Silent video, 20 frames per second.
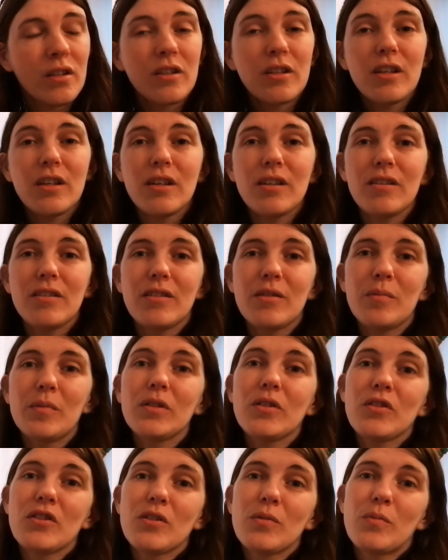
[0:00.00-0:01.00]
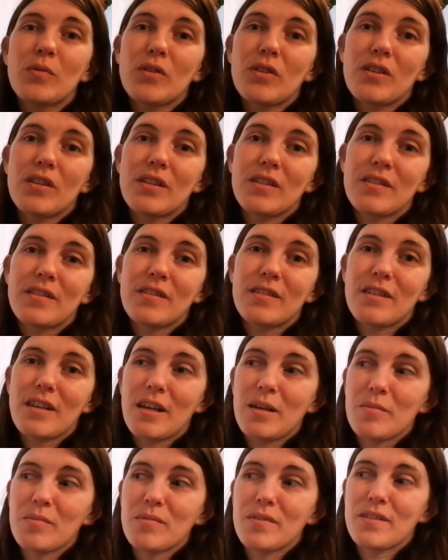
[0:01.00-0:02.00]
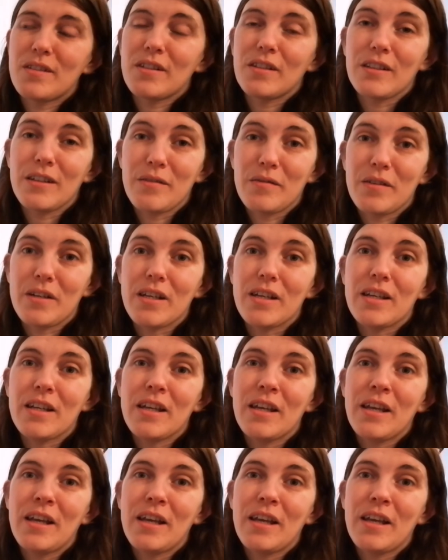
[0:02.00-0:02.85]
The Belushi brother that's still living.